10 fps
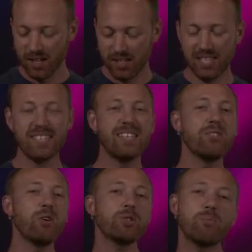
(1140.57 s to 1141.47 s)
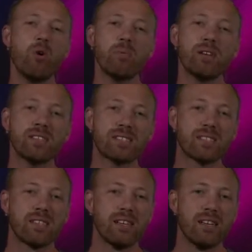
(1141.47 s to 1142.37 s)
You see, it's in those moments
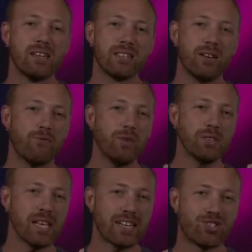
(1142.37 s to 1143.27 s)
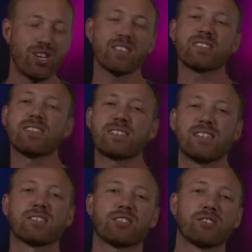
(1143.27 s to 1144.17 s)
that it feels like justice
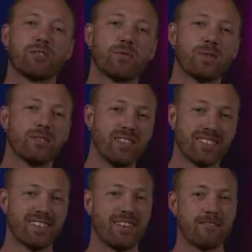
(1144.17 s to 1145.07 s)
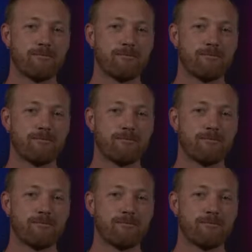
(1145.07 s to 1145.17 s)
is served, doesn't it?